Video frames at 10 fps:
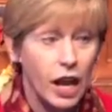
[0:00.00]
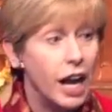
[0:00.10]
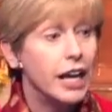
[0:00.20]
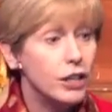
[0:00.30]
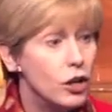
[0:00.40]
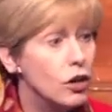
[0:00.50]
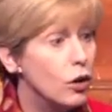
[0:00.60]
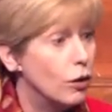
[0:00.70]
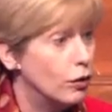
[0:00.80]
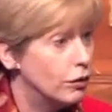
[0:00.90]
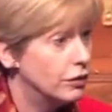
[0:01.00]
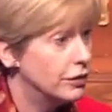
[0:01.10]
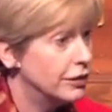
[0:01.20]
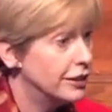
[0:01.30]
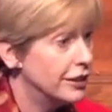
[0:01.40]
I know.
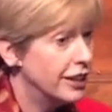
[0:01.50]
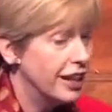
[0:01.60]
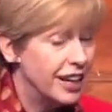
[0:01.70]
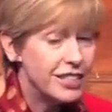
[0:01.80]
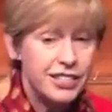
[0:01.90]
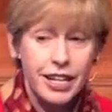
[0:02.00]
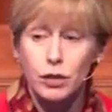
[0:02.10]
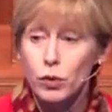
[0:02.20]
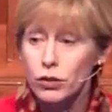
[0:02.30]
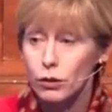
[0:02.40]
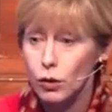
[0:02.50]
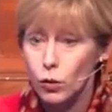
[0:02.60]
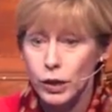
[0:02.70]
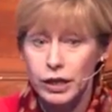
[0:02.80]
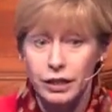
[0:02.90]
I stayed with her a
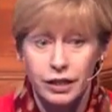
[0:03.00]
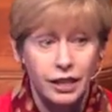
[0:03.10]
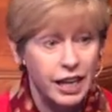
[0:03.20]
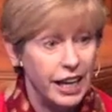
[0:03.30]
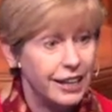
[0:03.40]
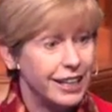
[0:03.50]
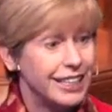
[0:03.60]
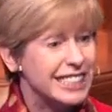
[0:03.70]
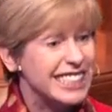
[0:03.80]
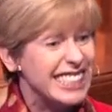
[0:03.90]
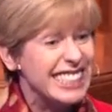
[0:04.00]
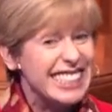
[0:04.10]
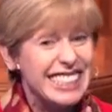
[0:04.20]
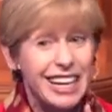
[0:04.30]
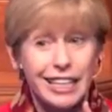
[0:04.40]
week, and I
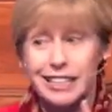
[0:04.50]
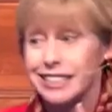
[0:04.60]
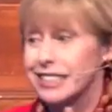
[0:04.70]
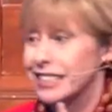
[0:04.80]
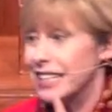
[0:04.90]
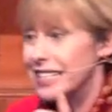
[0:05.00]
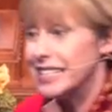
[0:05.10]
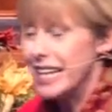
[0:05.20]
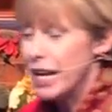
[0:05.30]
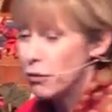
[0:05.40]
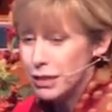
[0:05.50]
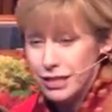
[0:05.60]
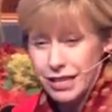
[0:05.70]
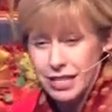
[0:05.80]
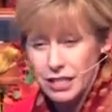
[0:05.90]
examined
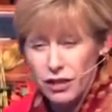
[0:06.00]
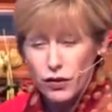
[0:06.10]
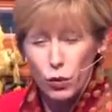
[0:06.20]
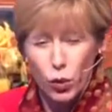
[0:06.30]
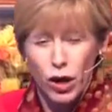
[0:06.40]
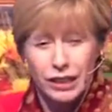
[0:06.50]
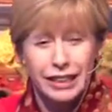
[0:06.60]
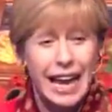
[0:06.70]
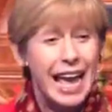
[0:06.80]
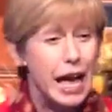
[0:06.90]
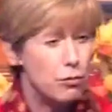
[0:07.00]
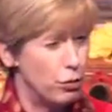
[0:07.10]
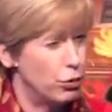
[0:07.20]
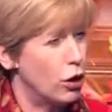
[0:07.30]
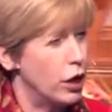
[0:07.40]
it as if it were a
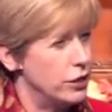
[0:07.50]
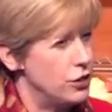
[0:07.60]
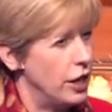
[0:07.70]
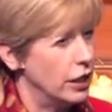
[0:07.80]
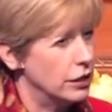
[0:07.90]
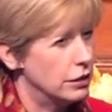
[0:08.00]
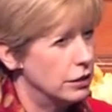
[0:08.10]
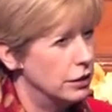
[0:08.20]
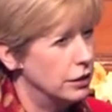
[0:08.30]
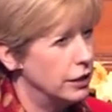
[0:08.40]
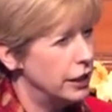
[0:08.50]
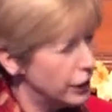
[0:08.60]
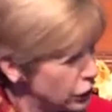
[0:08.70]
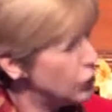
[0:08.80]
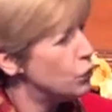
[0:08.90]
lab project.
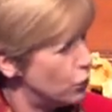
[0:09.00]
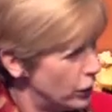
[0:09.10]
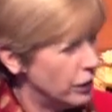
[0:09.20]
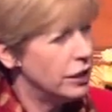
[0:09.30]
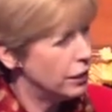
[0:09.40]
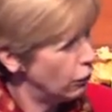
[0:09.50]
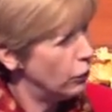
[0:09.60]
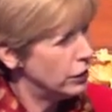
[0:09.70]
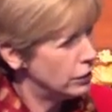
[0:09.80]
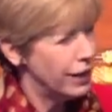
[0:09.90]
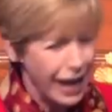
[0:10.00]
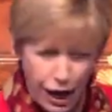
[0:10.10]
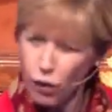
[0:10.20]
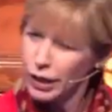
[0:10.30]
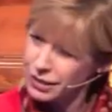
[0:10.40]
Is she really going to?
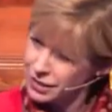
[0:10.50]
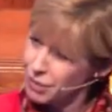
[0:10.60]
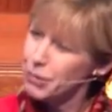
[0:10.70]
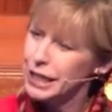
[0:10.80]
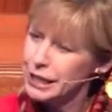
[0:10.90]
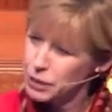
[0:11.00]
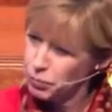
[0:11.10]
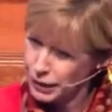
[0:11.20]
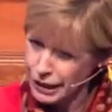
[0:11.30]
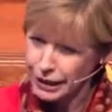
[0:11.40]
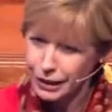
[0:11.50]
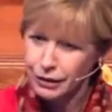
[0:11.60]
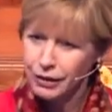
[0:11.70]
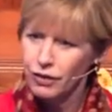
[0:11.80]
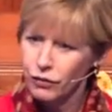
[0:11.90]
How can somebody speak
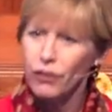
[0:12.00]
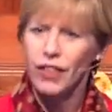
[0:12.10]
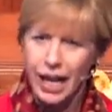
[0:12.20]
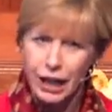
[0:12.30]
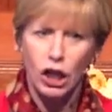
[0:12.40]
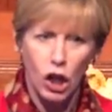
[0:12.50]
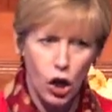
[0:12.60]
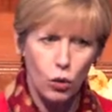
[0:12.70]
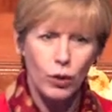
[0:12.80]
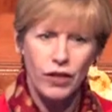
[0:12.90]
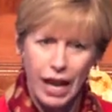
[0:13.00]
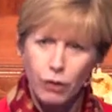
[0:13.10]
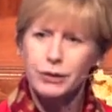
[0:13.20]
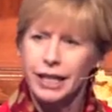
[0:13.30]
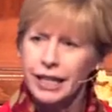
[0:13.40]
for that long
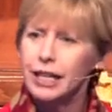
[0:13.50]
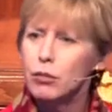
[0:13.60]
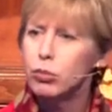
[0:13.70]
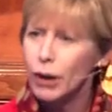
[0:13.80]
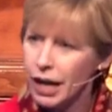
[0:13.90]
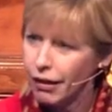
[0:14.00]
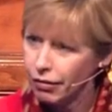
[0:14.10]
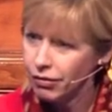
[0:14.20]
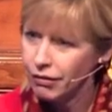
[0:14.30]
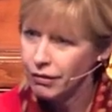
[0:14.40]
without taking a breath?